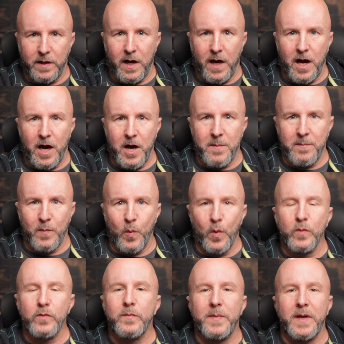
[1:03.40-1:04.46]

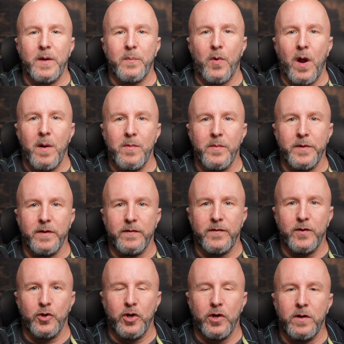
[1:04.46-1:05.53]
won't be a problem in the
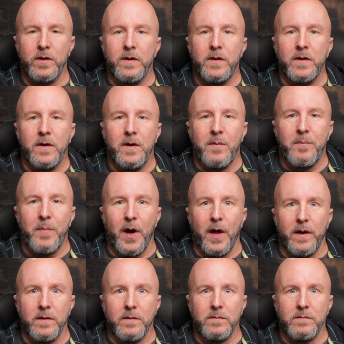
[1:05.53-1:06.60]
future,
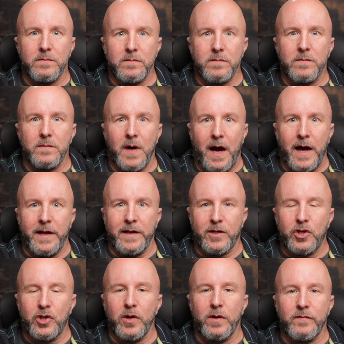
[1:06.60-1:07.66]
but I
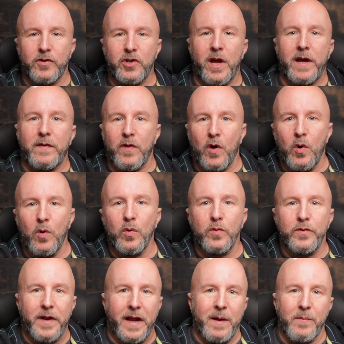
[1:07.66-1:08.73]
should have checked the
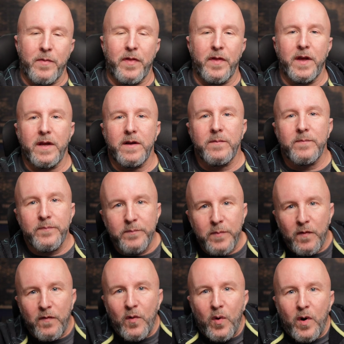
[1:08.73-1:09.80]
whole damn thing
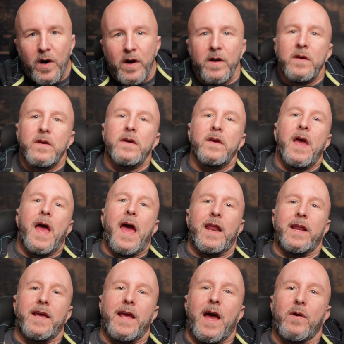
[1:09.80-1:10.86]
before
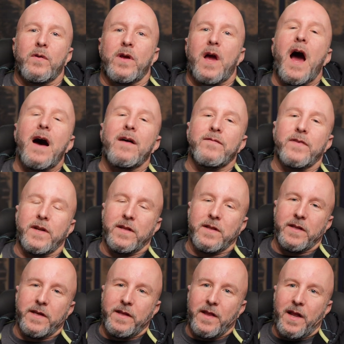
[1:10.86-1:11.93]
heading out
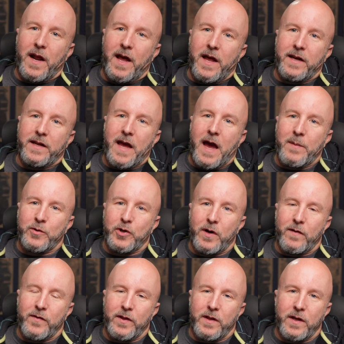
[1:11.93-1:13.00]
confidently that I had captured
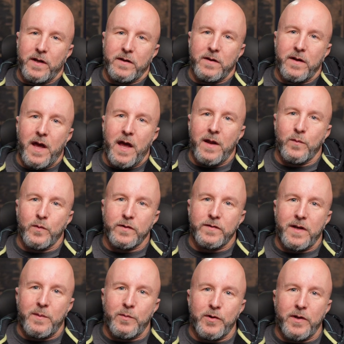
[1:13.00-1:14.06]
everything and
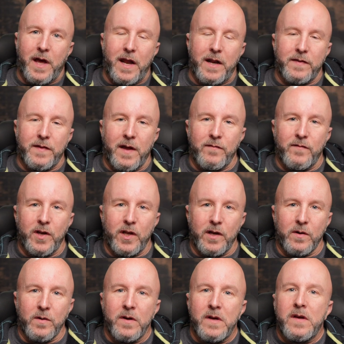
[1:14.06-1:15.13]
was able to edit that
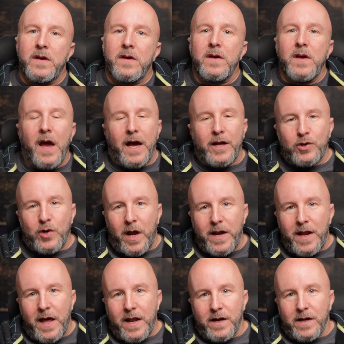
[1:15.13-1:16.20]
video. I
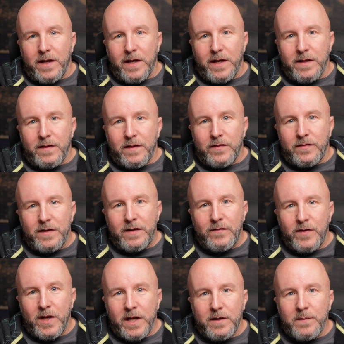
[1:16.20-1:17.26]
tried editing it this
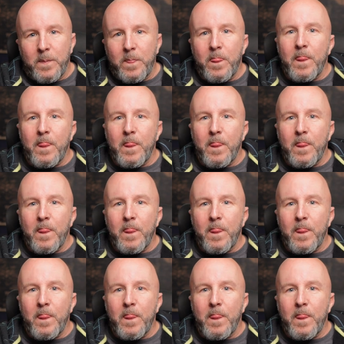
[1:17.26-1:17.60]
evening